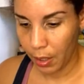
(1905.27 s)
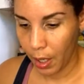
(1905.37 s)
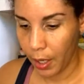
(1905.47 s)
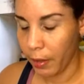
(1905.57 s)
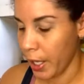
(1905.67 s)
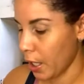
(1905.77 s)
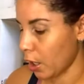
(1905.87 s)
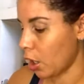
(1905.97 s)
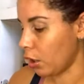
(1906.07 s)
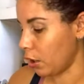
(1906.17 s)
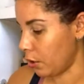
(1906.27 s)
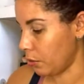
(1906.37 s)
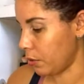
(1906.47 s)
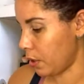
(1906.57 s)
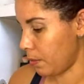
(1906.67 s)
I like a
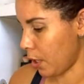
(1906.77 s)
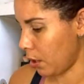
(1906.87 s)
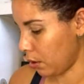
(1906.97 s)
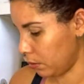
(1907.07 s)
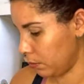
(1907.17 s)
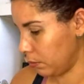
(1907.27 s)
cologne smell.